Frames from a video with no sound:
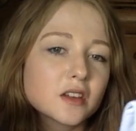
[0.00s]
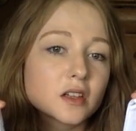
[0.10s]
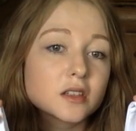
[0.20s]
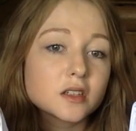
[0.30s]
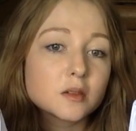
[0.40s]
They're
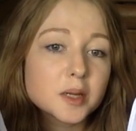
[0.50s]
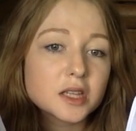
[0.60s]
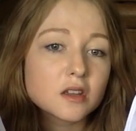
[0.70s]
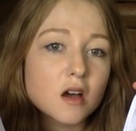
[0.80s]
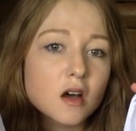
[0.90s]
a little
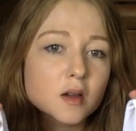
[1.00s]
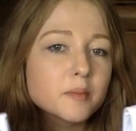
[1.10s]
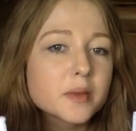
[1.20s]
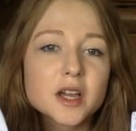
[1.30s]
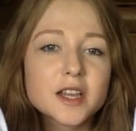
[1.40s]
bit
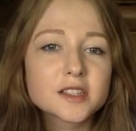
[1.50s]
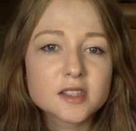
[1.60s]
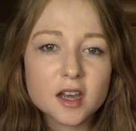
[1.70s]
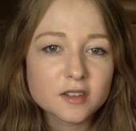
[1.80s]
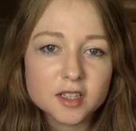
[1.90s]
long, but it's
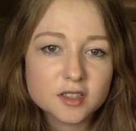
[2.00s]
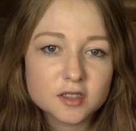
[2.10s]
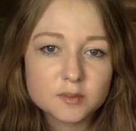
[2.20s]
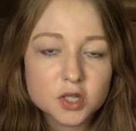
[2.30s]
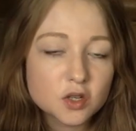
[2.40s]
nothing
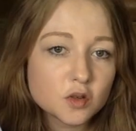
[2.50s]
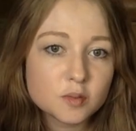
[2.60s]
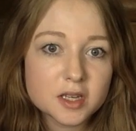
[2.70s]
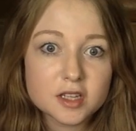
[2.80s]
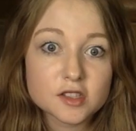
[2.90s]
to
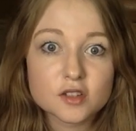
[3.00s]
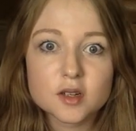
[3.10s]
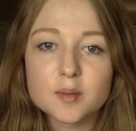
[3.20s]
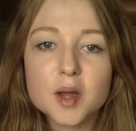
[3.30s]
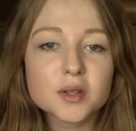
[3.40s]
be
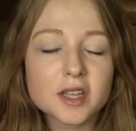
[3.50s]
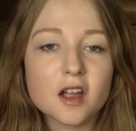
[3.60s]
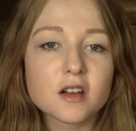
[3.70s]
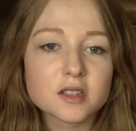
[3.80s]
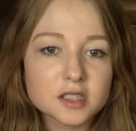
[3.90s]
concerned about.
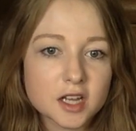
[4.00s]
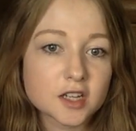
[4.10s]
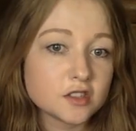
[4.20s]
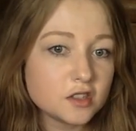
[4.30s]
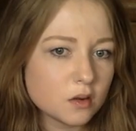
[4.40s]
Like, honestly, I
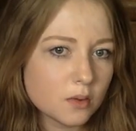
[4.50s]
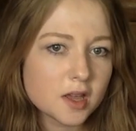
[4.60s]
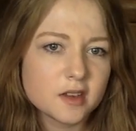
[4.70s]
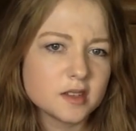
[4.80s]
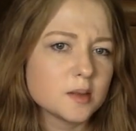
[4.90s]
could still
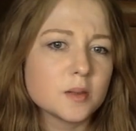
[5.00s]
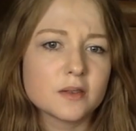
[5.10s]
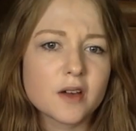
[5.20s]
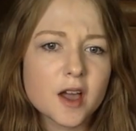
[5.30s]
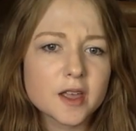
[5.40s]
wear this. It'd be
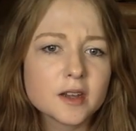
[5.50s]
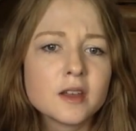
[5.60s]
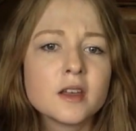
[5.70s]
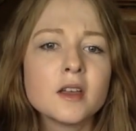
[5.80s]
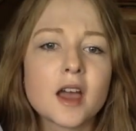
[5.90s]
fine.
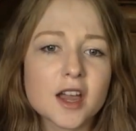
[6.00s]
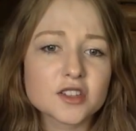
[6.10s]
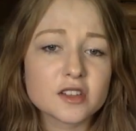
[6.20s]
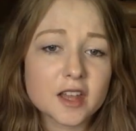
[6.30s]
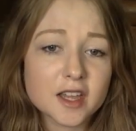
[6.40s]
I
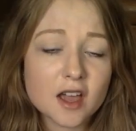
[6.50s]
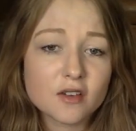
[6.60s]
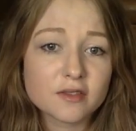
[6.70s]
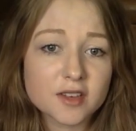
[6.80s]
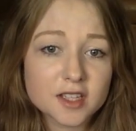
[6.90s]
actually like
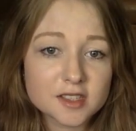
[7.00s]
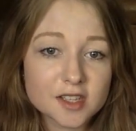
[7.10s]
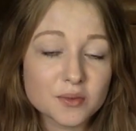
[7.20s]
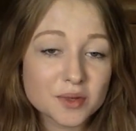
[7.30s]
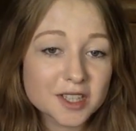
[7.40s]
how it
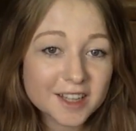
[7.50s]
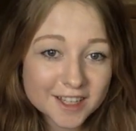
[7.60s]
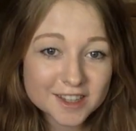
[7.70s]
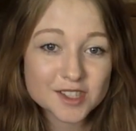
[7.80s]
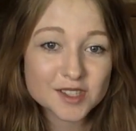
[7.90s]
fits. I really
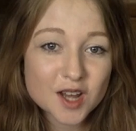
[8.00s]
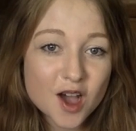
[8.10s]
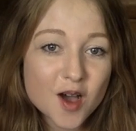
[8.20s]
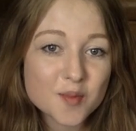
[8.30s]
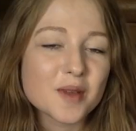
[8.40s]
like this
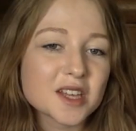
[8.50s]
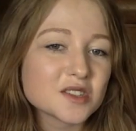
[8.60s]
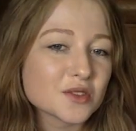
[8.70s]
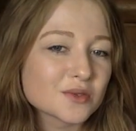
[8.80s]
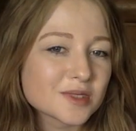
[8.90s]
top, as
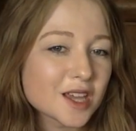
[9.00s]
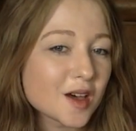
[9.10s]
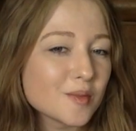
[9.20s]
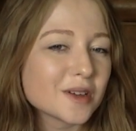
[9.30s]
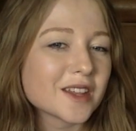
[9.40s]
you'll
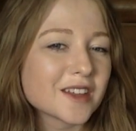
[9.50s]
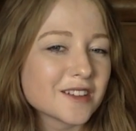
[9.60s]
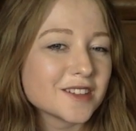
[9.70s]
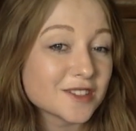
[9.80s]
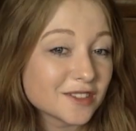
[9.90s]
tell by the end
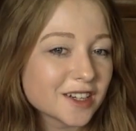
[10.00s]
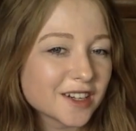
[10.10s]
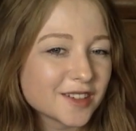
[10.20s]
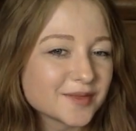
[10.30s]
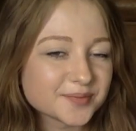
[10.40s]
of this
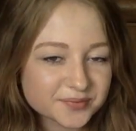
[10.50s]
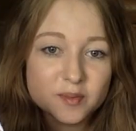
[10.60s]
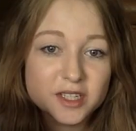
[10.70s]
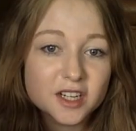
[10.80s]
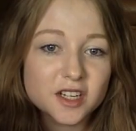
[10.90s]
video. The
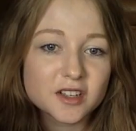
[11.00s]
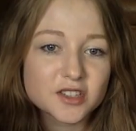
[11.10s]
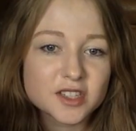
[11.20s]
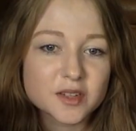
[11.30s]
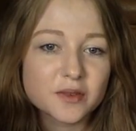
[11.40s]
material,
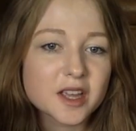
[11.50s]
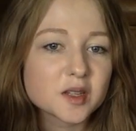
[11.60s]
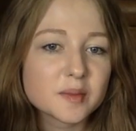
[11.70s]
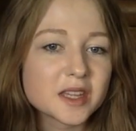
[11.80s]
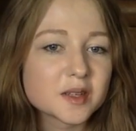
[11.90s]
just like
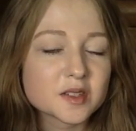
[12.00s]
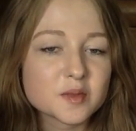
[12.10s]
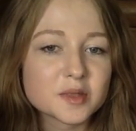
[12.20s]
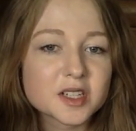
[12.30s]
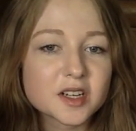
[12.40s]
regular bathing suit
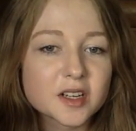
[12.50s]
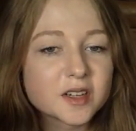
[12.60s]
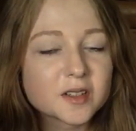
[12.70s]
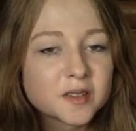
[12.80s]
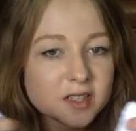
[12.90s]

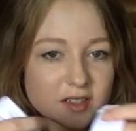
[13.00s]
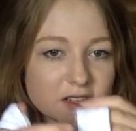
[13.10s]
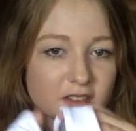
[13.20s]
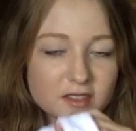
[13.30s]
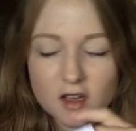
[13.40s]
material,
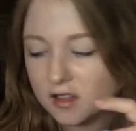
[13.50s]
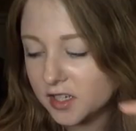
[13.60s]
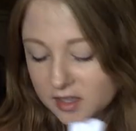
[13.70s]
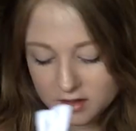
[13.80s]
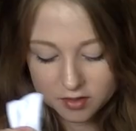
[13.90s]
not, not
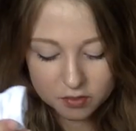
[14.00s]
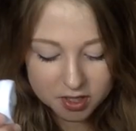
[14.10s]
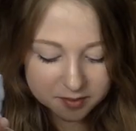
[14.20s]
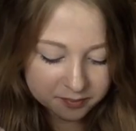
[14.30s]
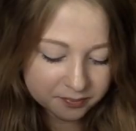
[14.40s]
like the other
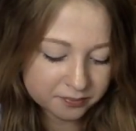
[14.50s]
one.